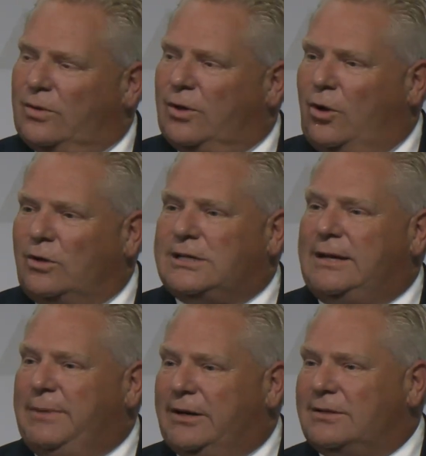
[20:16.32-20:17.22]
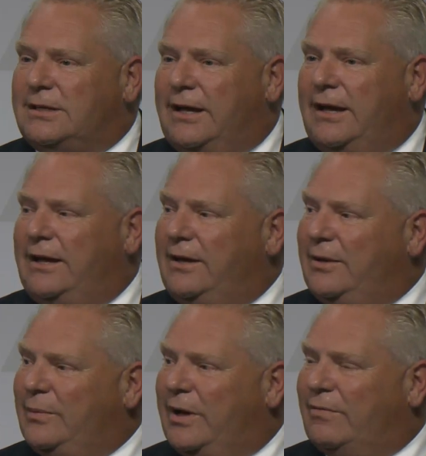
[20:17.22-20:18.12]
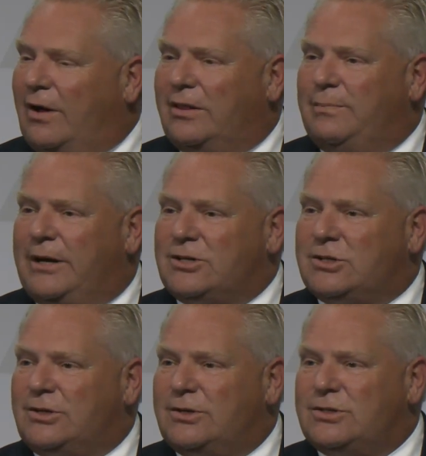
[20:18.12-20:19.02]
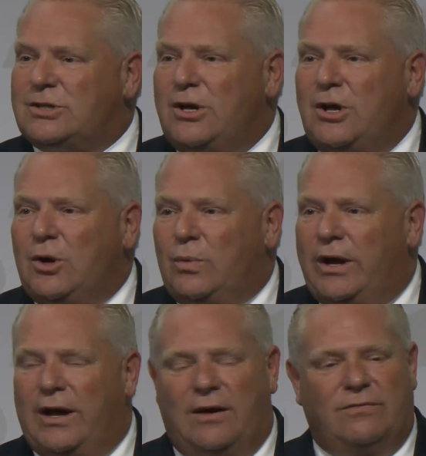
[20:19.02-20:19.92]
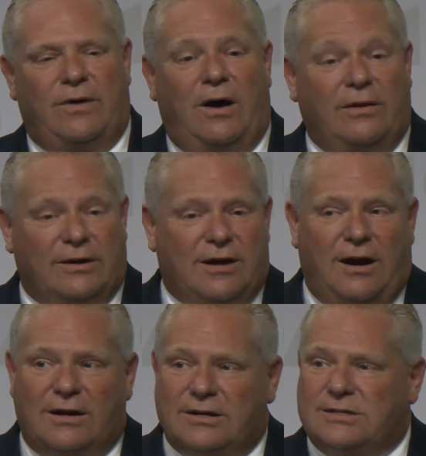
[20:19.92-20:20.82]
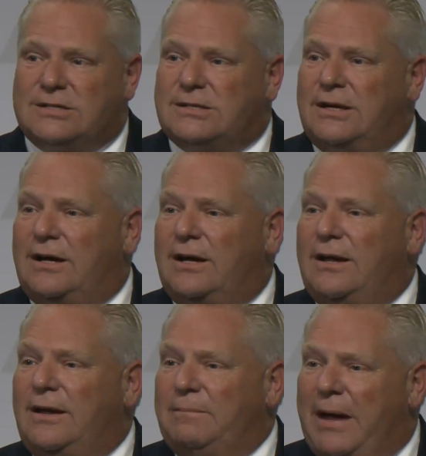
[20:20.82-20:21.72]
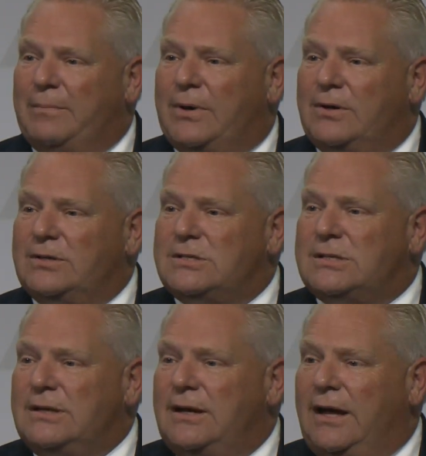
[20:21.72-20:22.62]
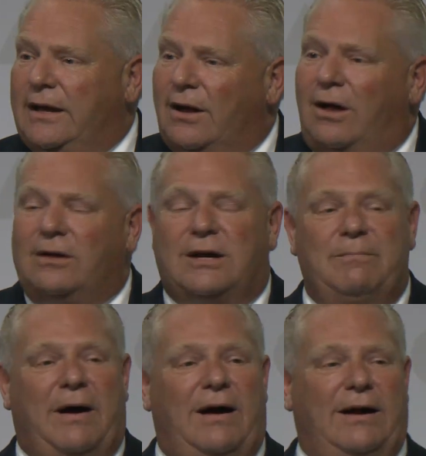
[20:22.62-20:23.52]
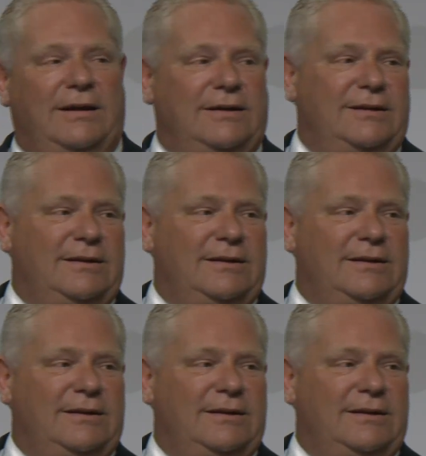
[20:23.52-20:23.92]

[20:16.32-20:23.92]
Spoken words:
the whole team here today. We have all the ministers. We have all the caucus members. And all combined,